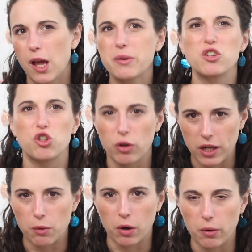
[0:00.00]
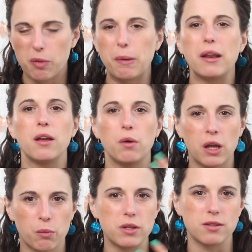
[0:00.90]
it wasn't tricky to work with, but
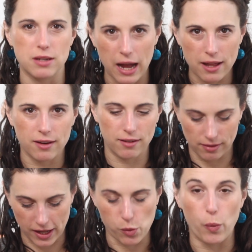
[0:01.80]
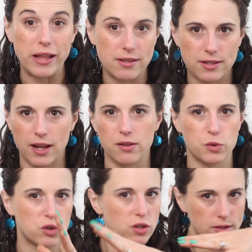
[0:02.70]
it was not like Wednesday,
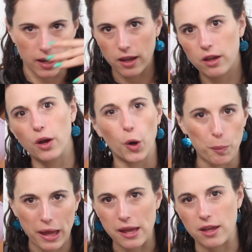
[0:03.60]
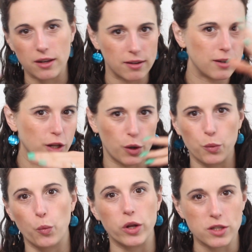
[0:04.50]
which is just like opaque in, you
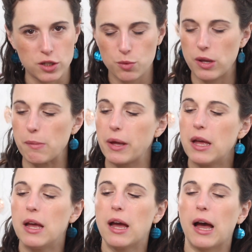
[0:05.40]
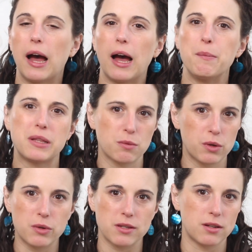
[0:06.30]
know, 1 sweep. But this
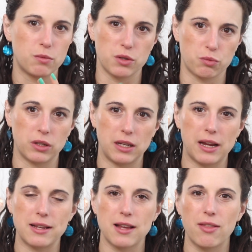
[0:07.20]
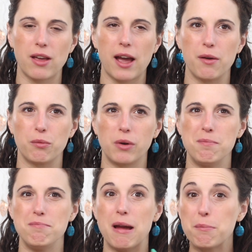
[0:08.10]
one it was really nice. I think I
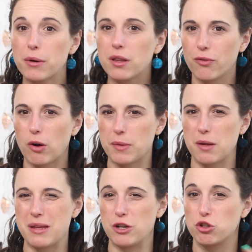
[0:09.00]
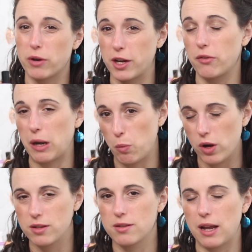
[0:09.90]
remembered the formula being trickier than it
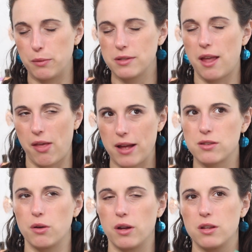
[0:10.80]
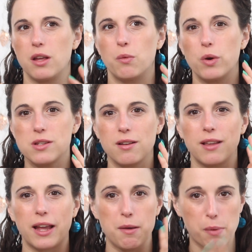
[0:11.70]
was. I will say that. So it wasn't
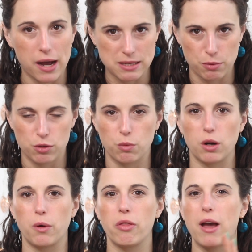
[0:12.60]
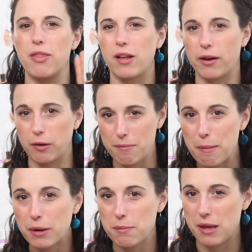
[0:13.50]
like impossible to work with. I think I
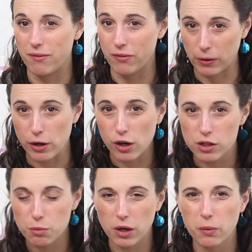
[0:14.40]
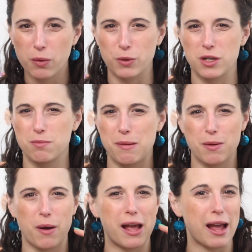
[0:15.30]
remembered it being very hard to work with, which is
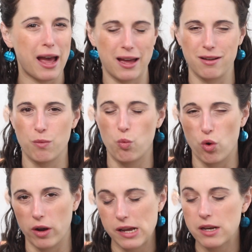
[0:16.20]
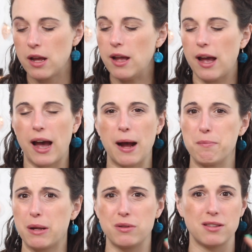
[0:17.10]
maybe why I hadn't worn it.
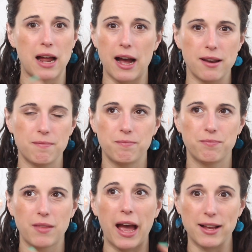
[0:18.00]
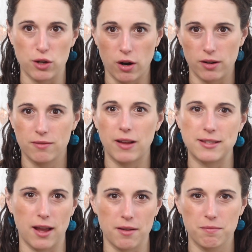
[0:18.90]
But it was not as hard
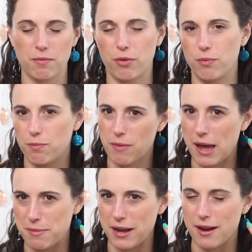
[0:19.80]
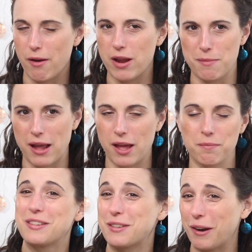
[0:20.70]
as I had made it out in my head.
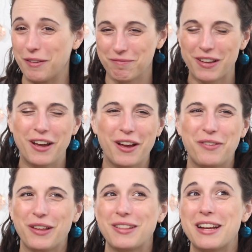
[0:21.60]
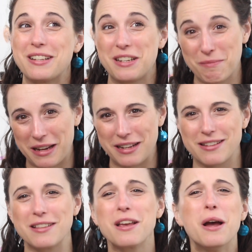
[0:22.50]
Sorry. I feel like that didn't make any
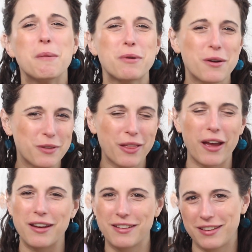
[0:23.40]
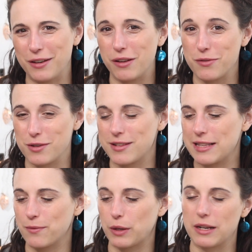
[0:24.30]
sense. But hopefully that, you know, gives you a
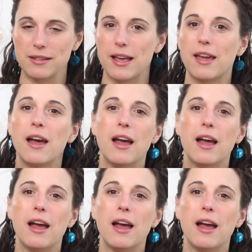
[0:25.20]
sense of what it is like.